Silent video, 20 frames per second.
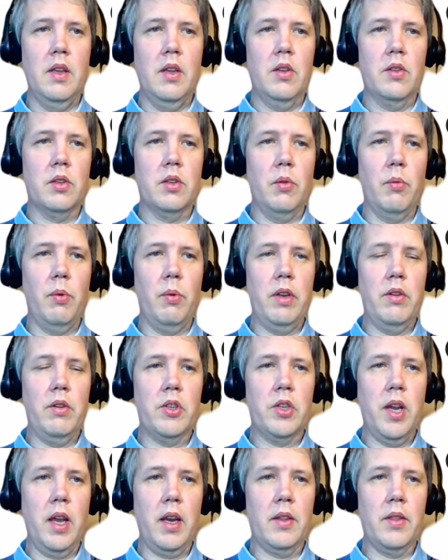So when you
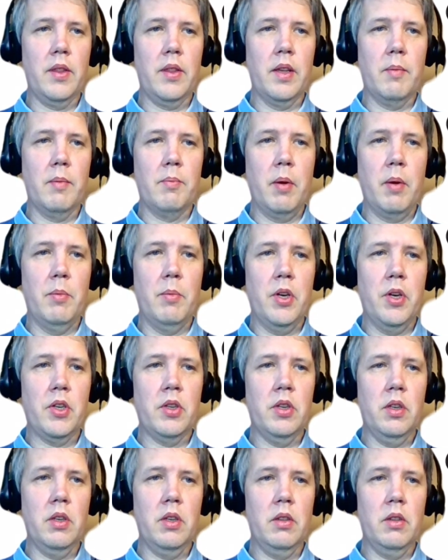check the
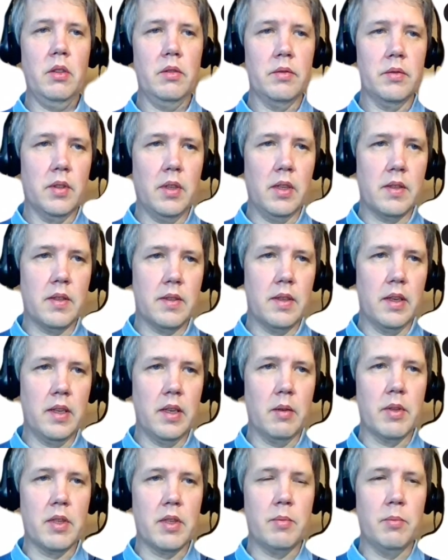permission, it's a
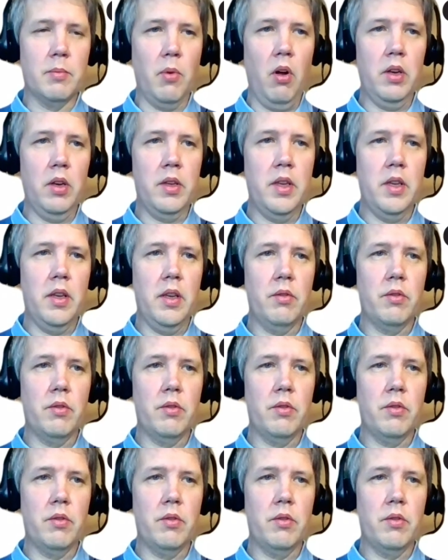little small here.